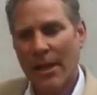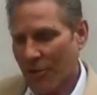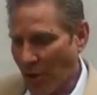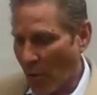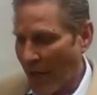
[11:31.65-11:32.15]

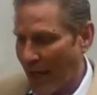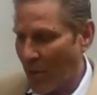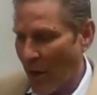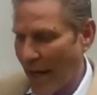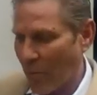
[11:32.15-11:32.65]
So
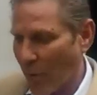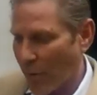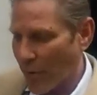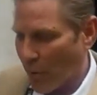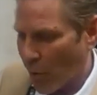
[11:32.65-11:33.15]
anyway,
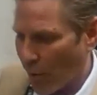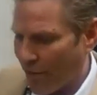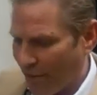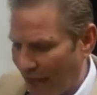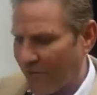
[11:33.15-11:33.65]
we're
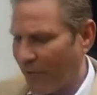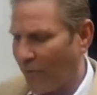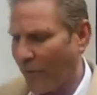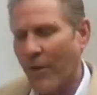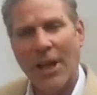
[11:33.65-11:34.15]

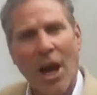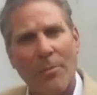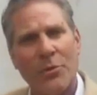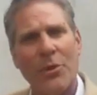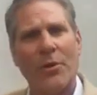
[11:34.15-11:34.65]
thankful for the
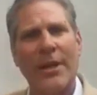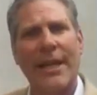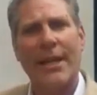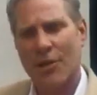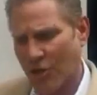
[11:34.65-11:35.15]

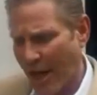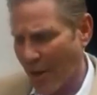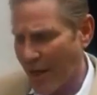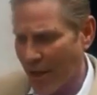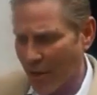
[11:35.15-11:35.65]
opportunity to
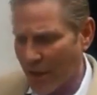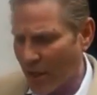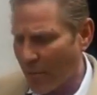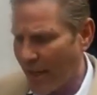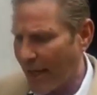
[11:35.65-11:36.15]
share here a
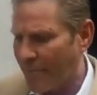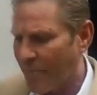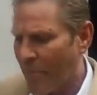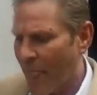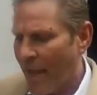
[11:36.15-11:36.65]
little bit
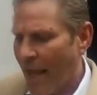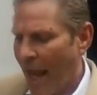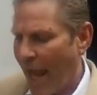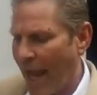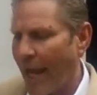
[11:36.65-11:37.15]

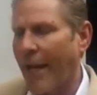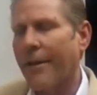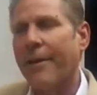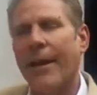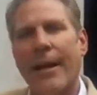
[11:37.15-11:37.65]

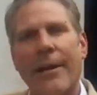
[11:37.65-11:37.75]
and